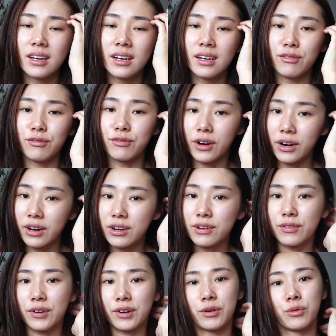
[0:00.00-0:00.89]

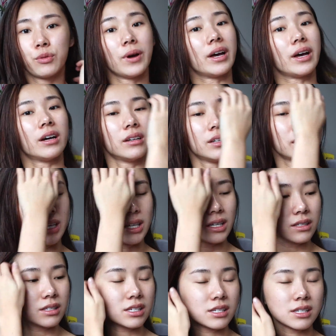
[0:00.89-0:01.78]
very well
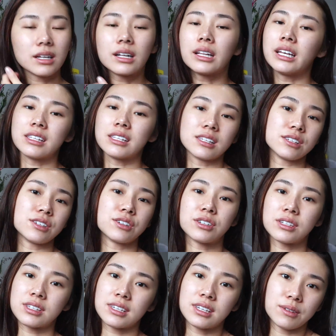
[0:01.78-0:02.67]
and just cleanses your
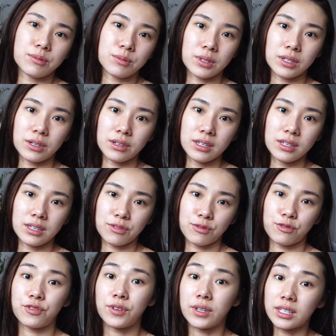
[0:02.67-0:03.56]
skin without it
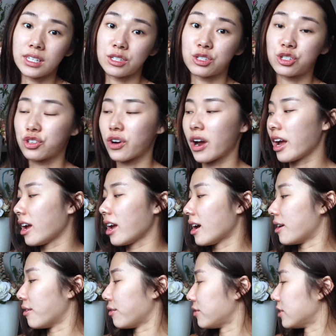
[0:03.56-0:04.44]
feeling dry
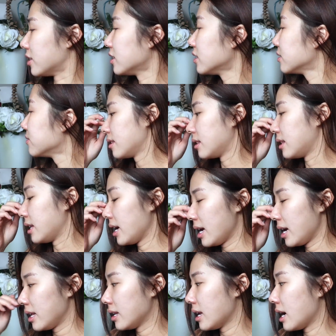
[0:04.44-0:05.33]
after.
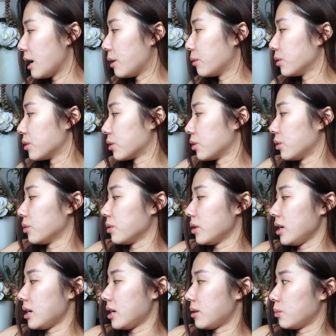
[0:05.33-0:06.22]
Then I will go
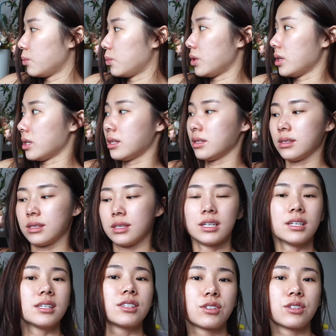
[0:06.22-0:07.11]
in with
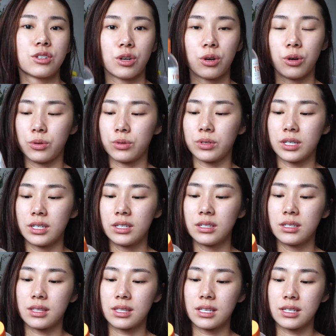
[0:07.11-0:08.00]
this toner.
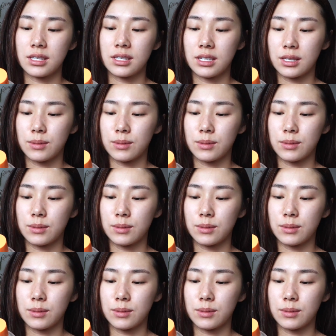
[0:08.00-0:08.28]
This is